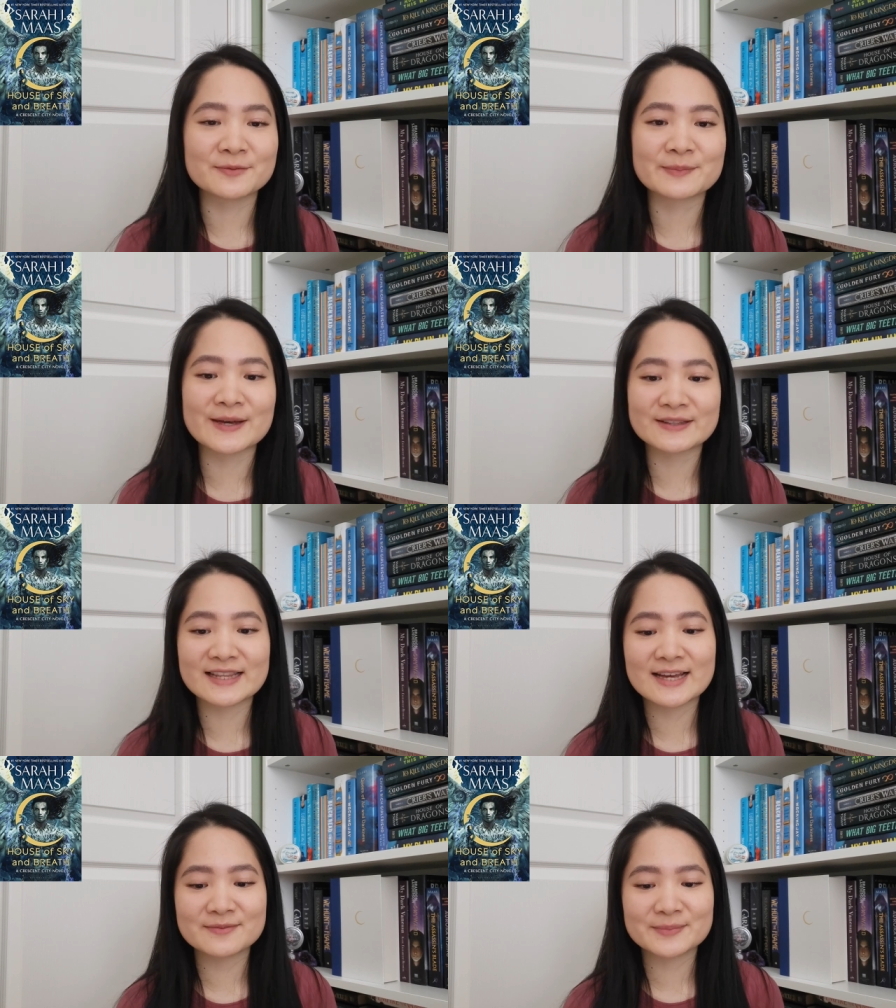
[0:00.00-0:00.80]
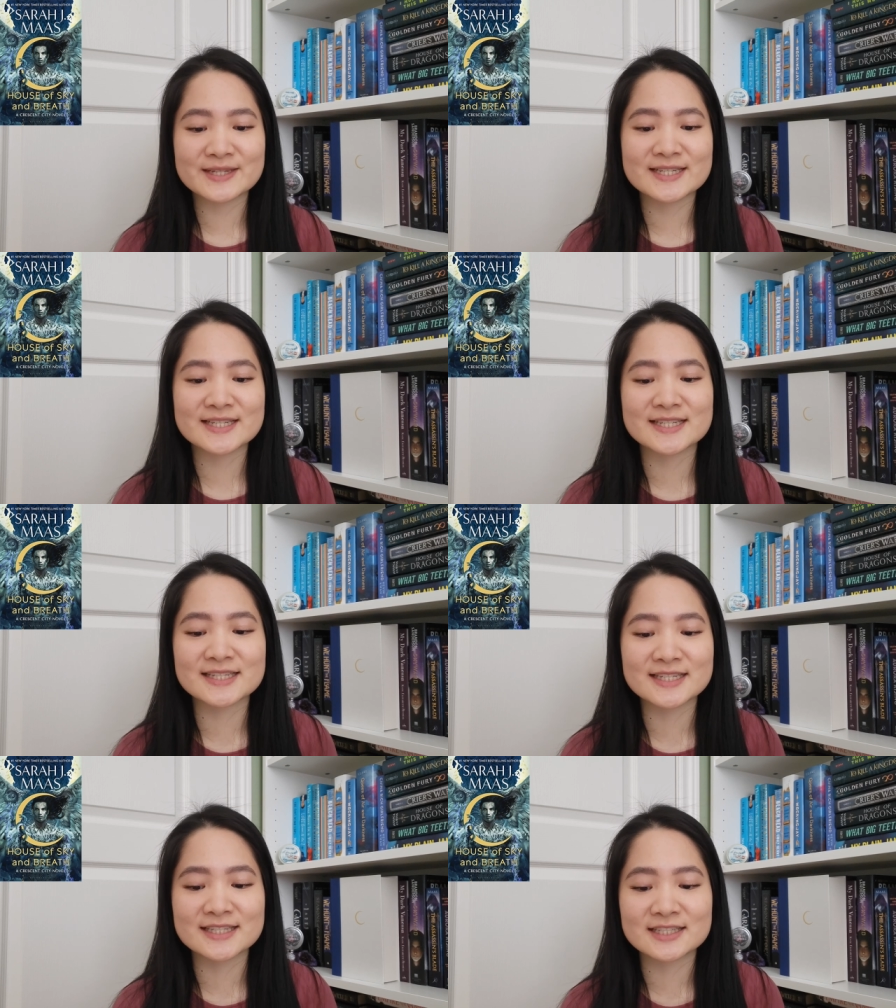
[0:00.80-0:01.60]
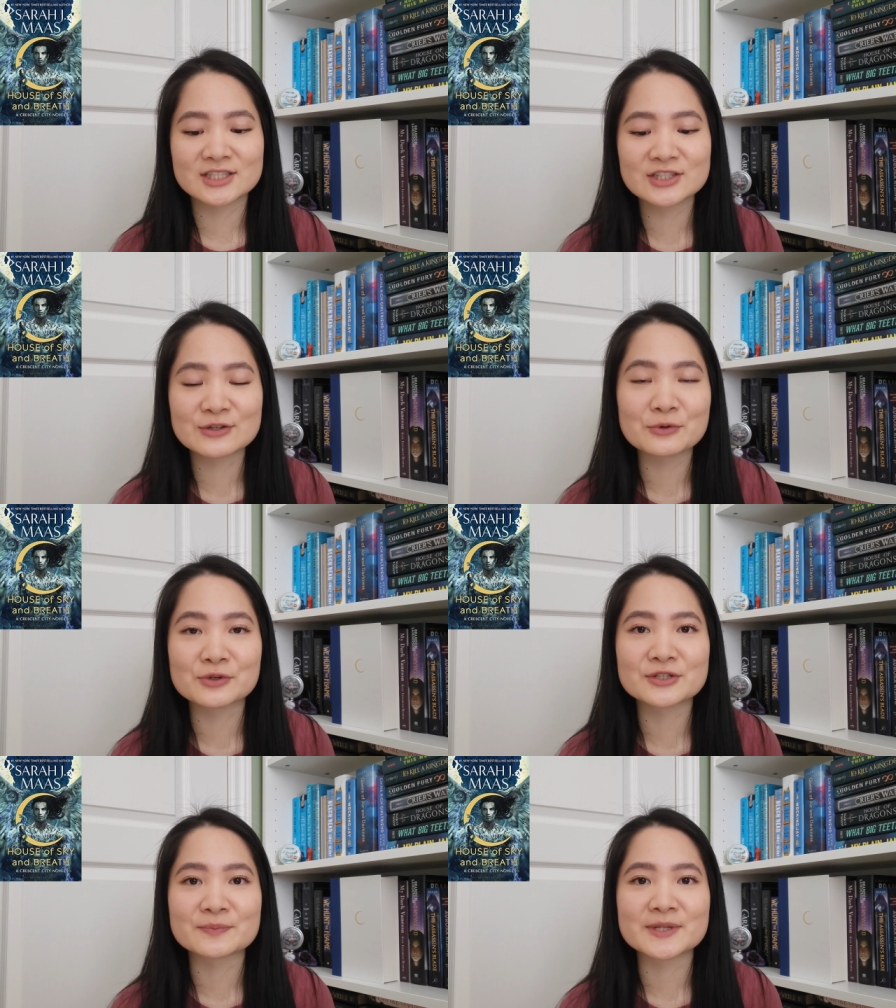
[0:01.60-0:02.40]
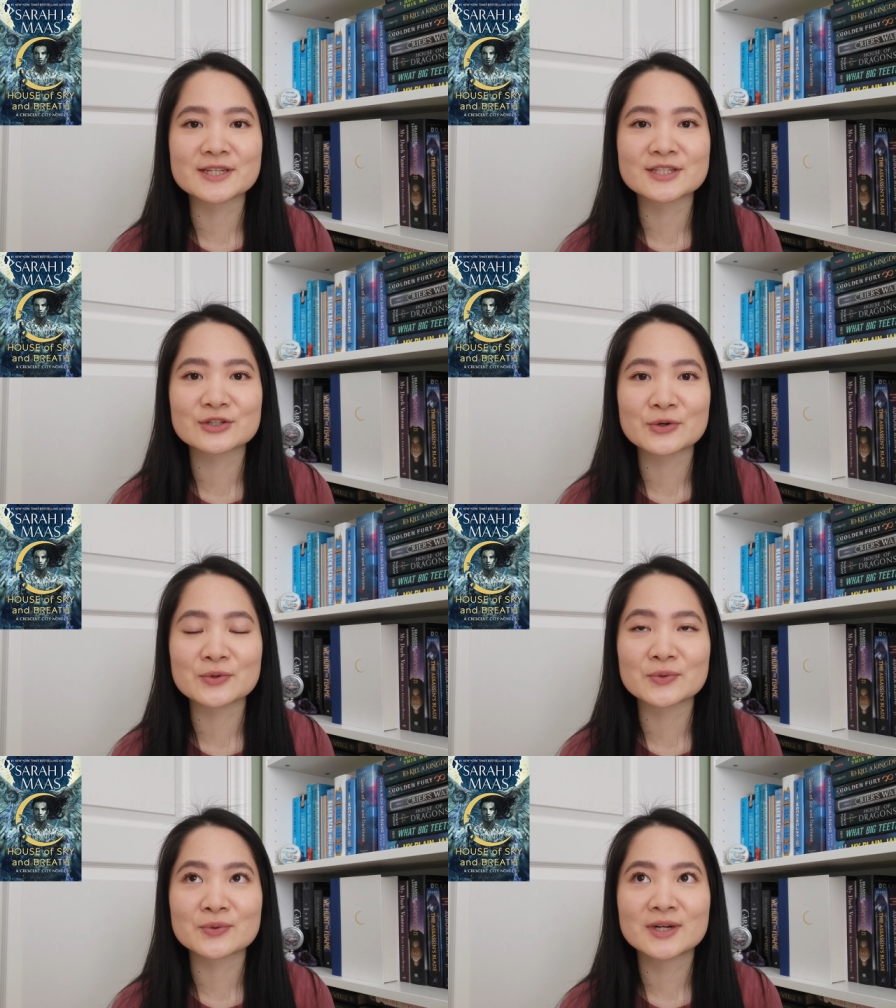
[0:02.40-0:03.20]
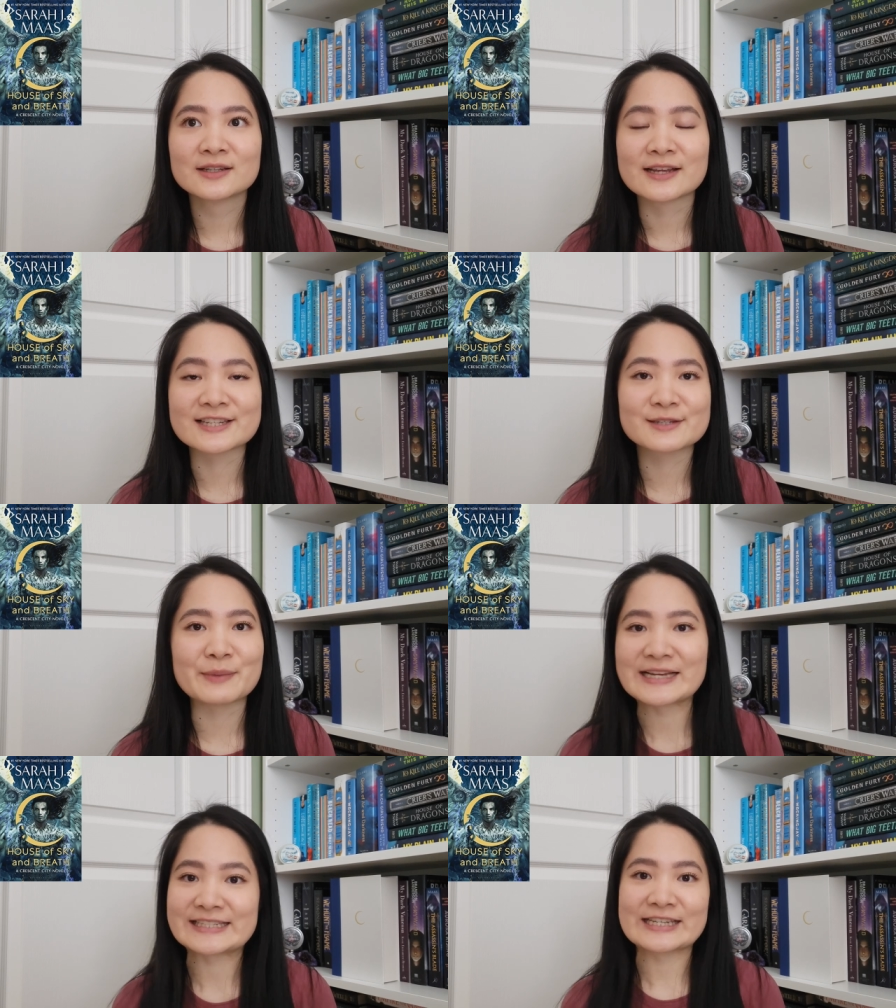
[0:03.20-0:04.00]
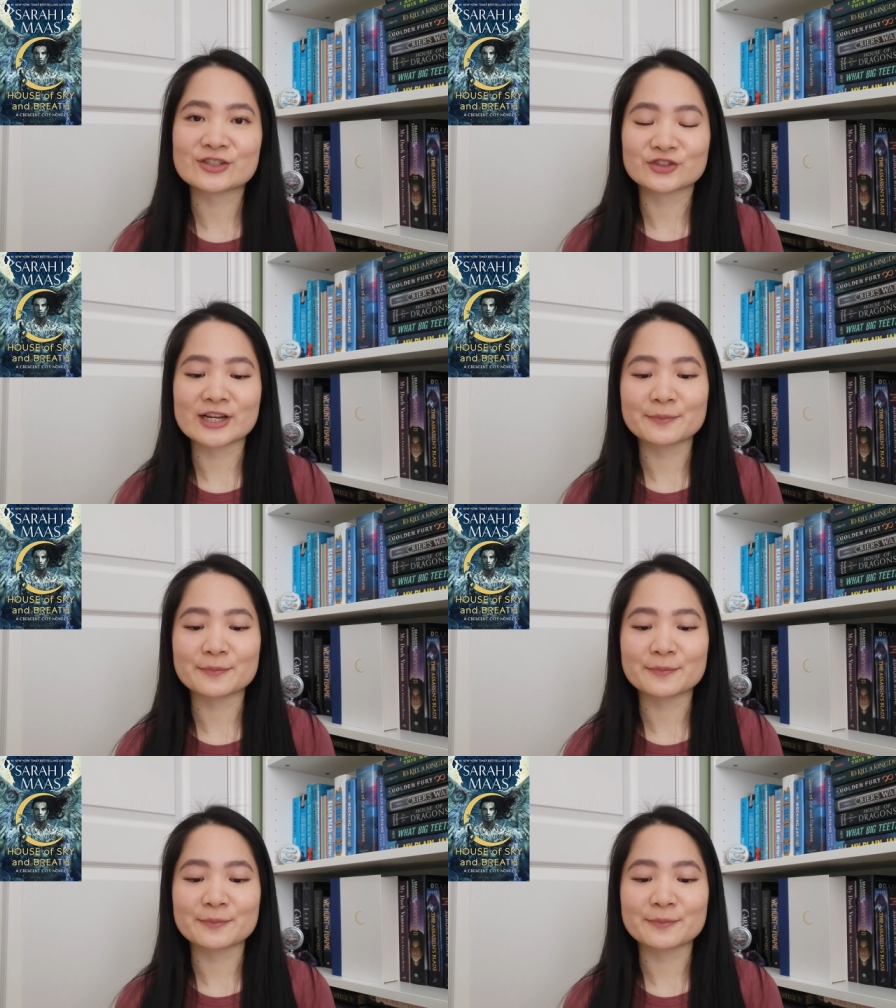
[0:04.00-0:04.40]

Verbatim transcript: about that because it's just going to be so like spicy to read